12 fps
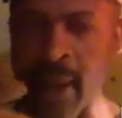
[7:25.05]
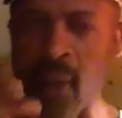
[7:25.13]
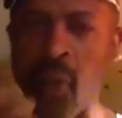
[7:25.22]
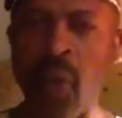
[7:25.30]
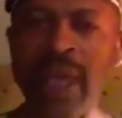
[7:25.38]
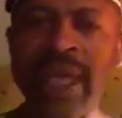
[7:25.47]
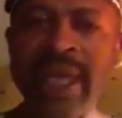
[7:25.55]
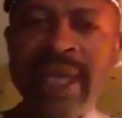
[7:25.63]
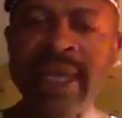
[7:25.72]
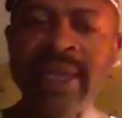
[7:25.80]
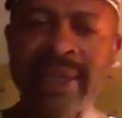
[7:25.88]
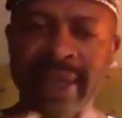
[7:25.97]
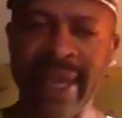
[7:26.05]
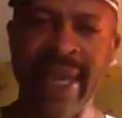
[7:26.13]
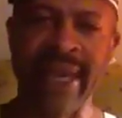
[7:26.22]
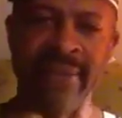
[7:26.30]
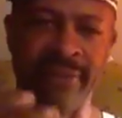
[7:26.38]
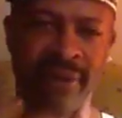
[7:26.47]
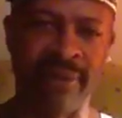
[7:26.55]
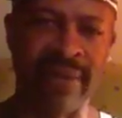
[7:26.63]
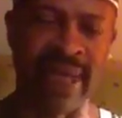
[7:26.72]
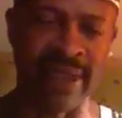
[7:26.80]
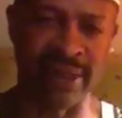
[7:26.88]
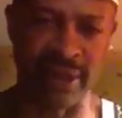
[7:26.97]
We came from
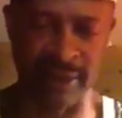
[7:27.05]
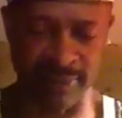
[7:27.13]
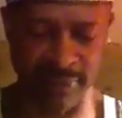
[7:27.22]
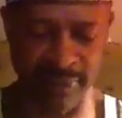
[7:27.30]
nature.